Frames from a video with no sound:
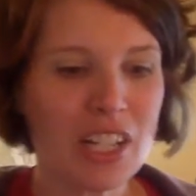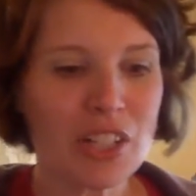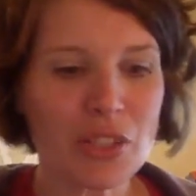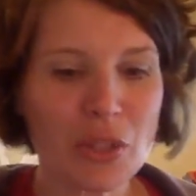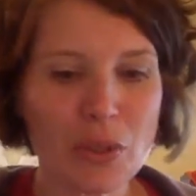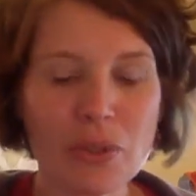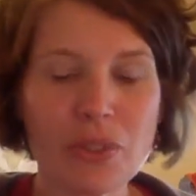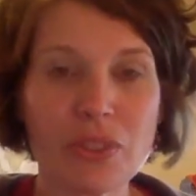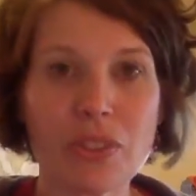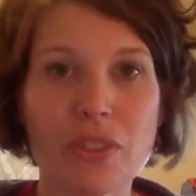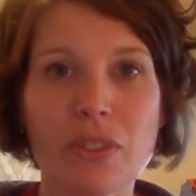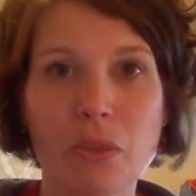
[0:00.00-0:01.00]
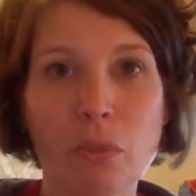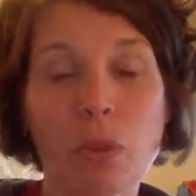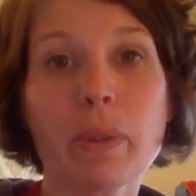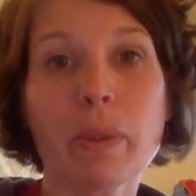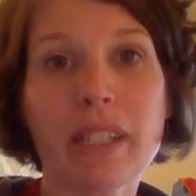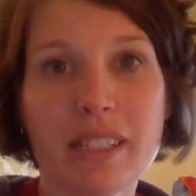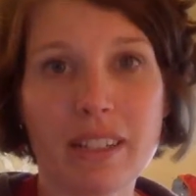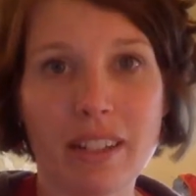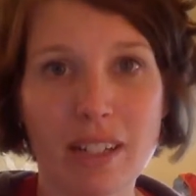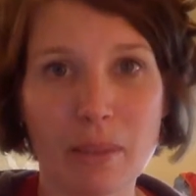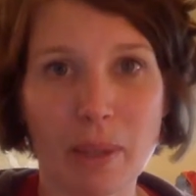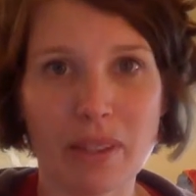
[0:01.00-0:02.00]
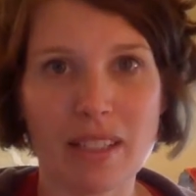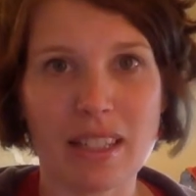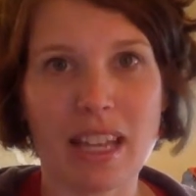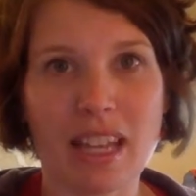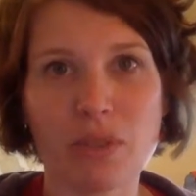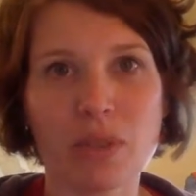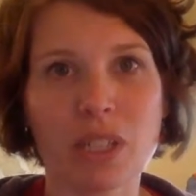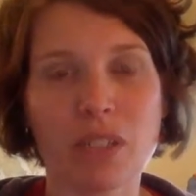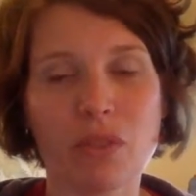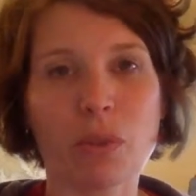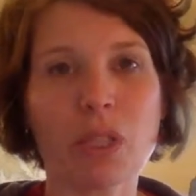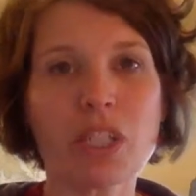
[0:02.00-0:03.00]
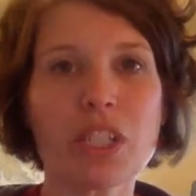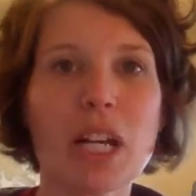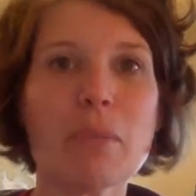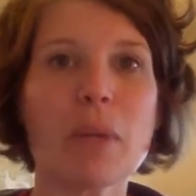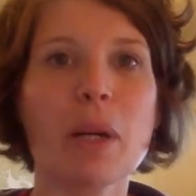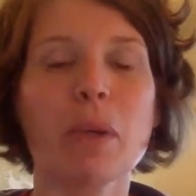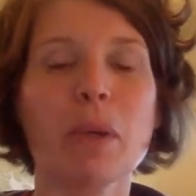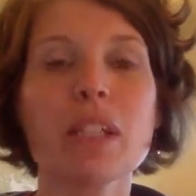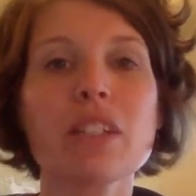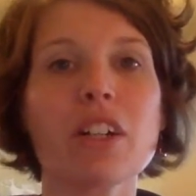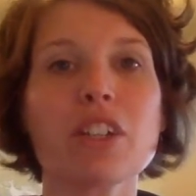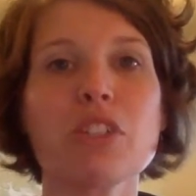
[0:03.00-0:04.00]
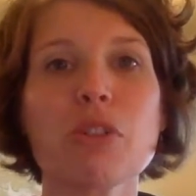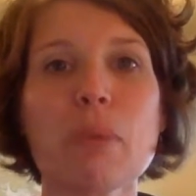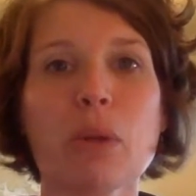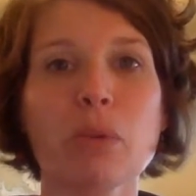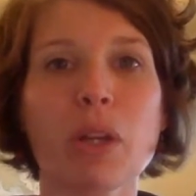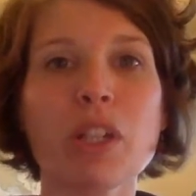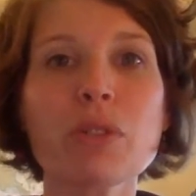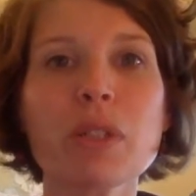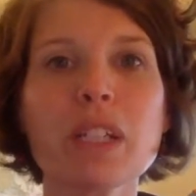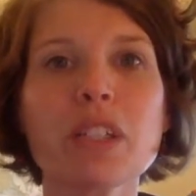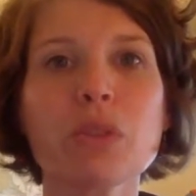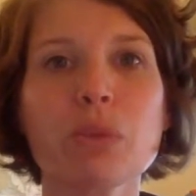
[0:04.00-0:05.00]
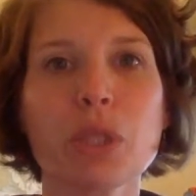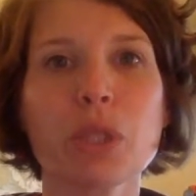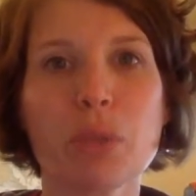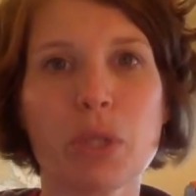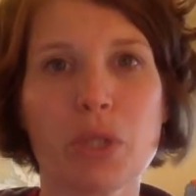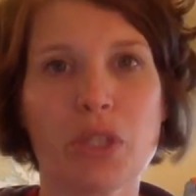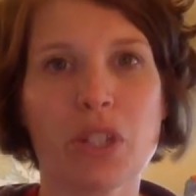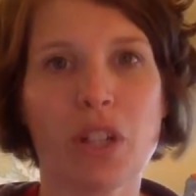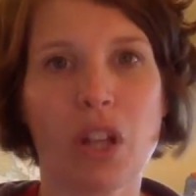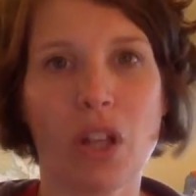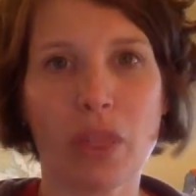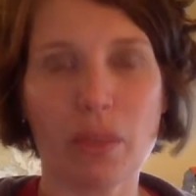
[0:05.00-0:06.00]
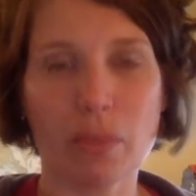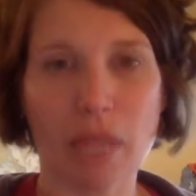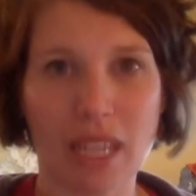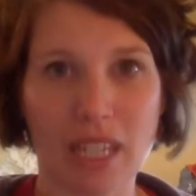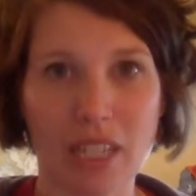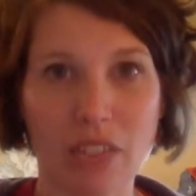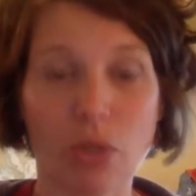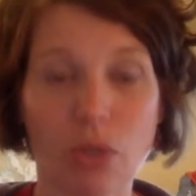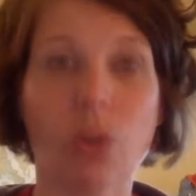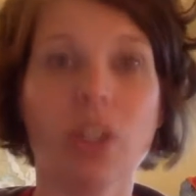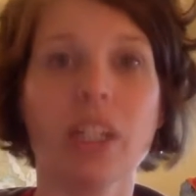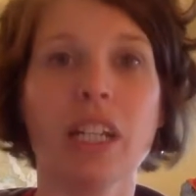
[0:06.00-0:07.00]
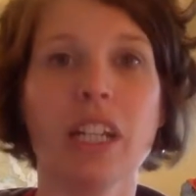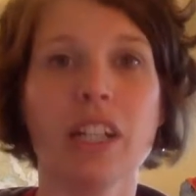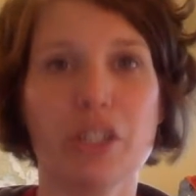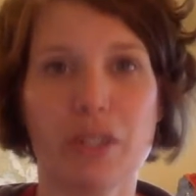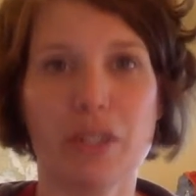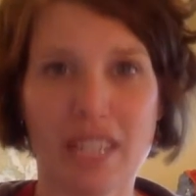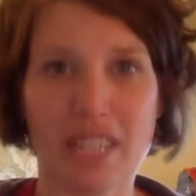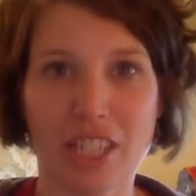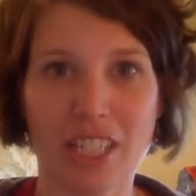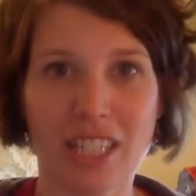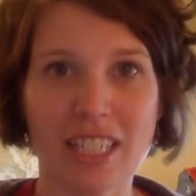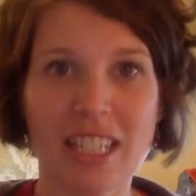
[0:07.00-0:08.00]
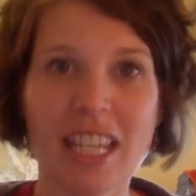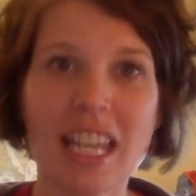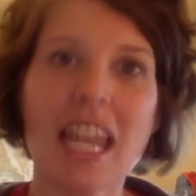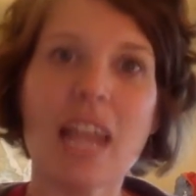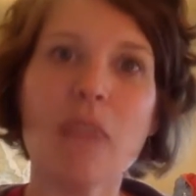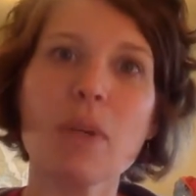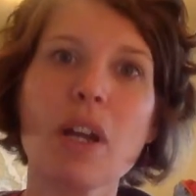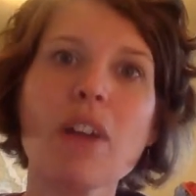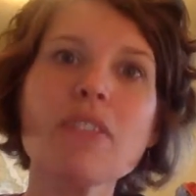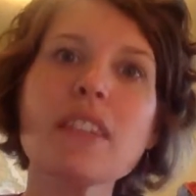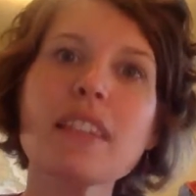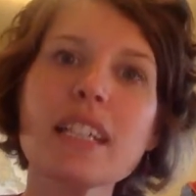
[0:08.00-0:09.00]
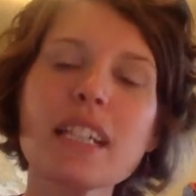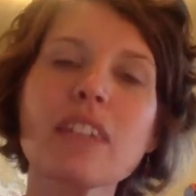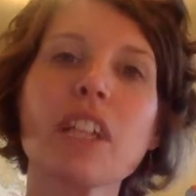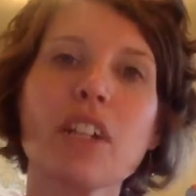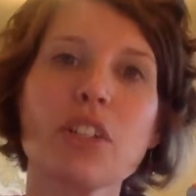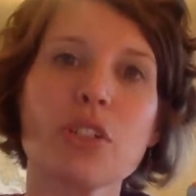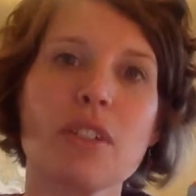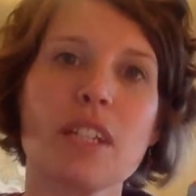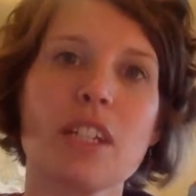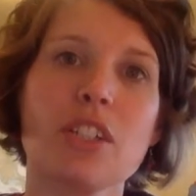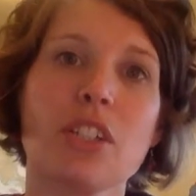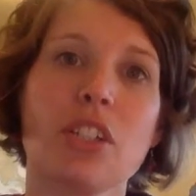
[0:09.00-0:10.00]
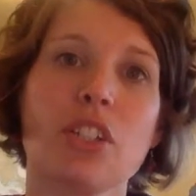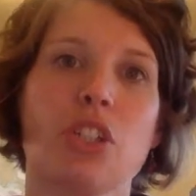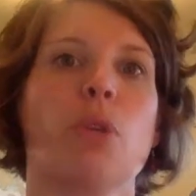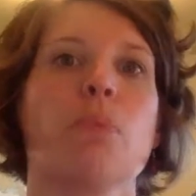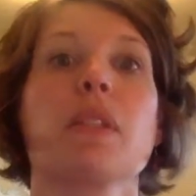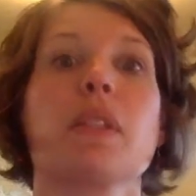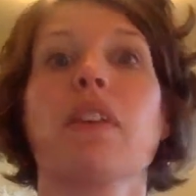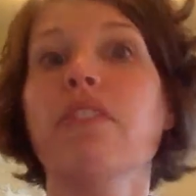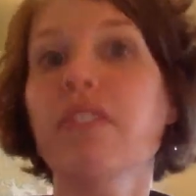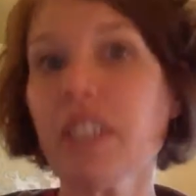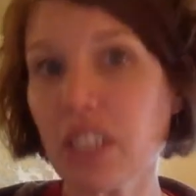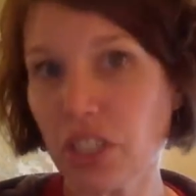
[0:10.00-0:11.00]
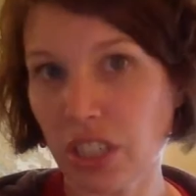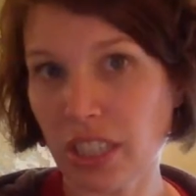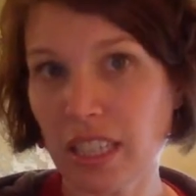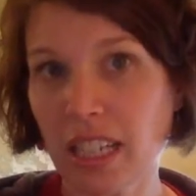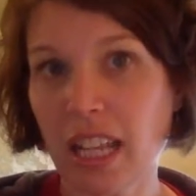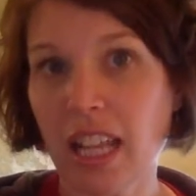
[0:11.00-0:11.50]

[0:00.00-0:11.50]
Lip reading: So what are we going to talk about this last week of the workshop? I want to talk to you about rendering the real person on the page, or characterization. And we often think of characterization in terms of fiction,